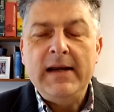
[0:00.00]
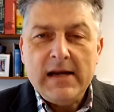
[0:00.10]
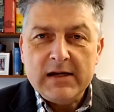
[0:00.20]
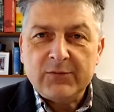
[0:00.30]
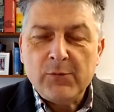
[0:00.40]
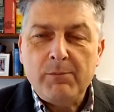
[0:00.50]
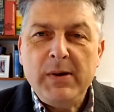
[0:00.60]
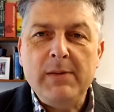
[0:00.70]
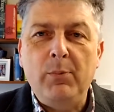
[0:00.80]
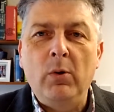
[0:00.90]
is for
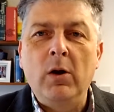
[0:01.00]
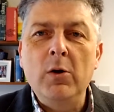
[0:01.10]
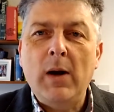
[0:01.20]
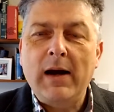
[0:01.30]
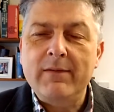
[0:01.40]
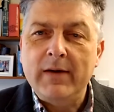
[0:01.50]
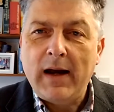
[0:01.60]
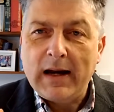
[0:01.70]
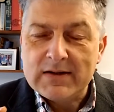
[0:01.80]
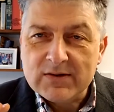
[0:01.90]
people who have
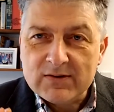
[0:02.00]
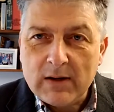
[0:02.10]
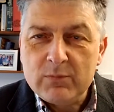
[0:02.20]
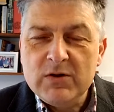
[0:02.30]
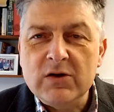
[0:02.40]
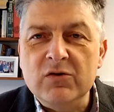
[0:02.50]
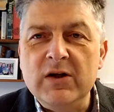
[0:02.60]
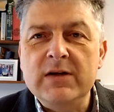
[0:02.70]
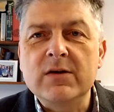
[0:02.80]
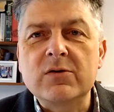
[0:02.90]
accepted
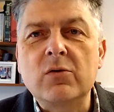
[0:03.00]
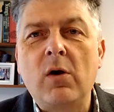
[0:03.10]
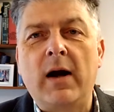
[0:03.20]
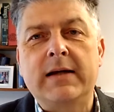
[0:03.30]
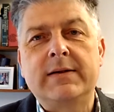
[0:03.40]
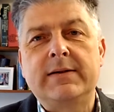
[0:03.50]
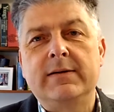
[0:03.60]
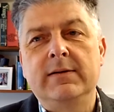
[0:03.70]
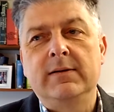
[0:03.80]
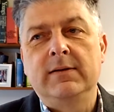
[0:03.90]
Jesus Christ.